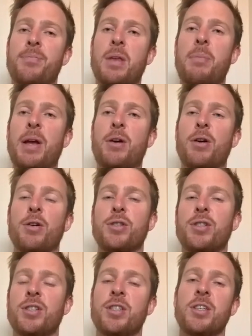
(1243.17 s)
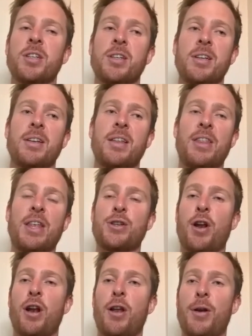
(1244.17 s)
because there's
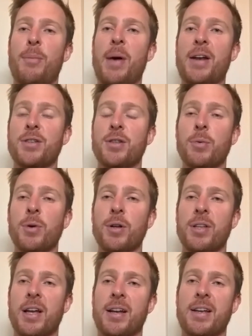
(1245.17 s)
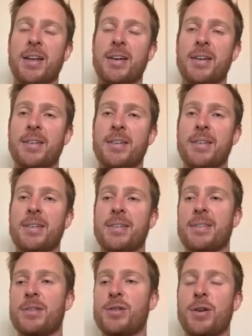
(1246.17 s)
not a lot of batters in the world that can
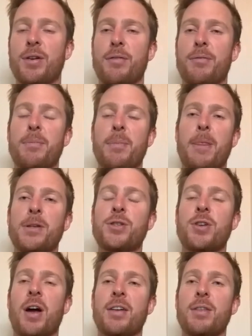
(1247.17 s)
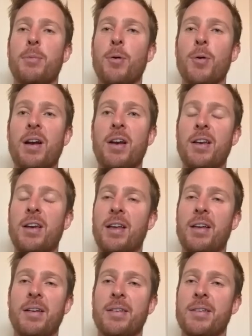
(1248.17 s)
sort of strike the ball
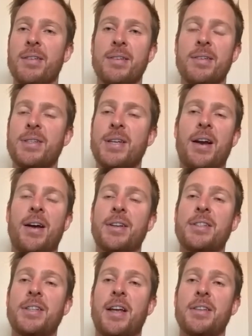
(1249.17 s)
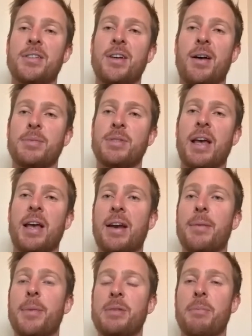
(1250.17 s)
cleanly 10 out of 10 times. They're
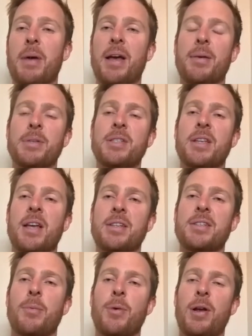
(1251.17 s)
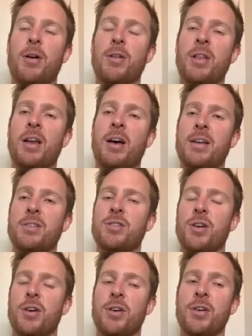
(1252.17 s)
going to make a mistake somewhere along the line.
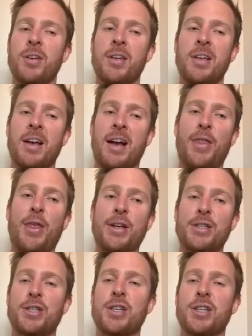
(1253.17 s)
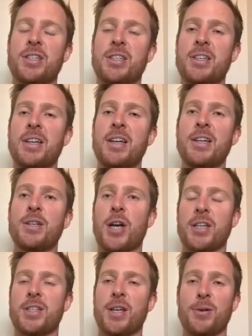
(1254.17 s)
So I think it's just
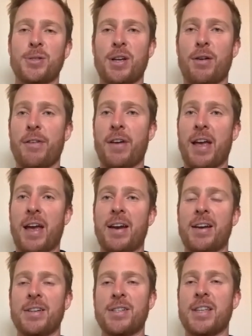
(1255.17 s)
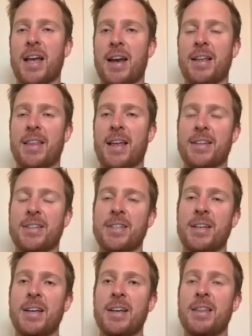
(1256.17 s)
trusting yourself again, understanding that
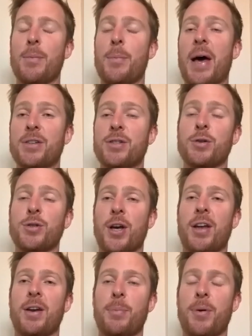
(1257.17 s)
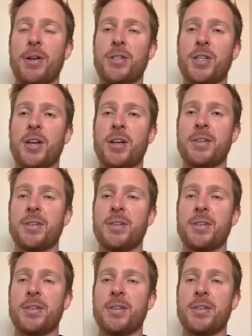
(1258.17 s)
the batter's also under pressure,